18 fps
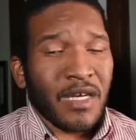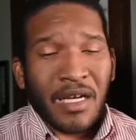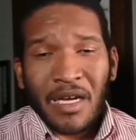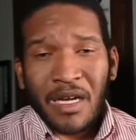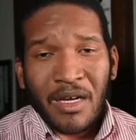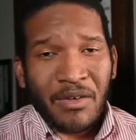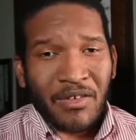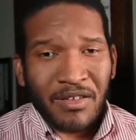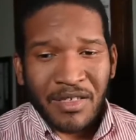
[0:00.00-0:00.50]

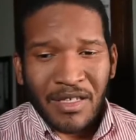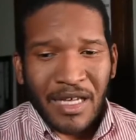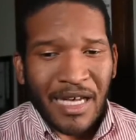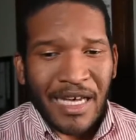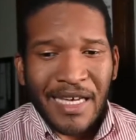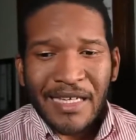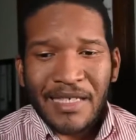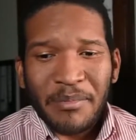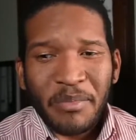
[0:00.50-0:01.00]
I
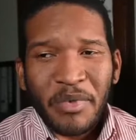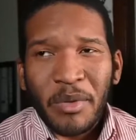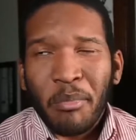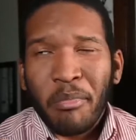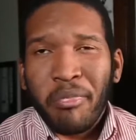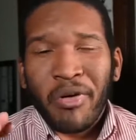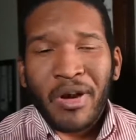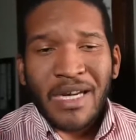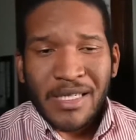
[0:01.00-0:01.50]
hate to
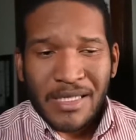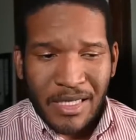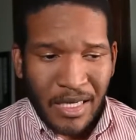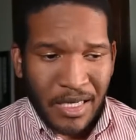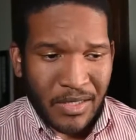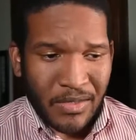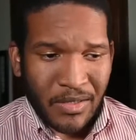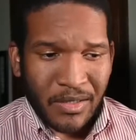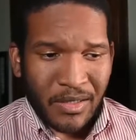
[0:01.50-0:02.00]
put price
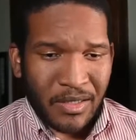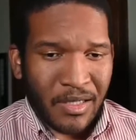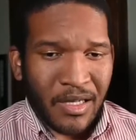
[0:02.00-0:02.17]
tags on it,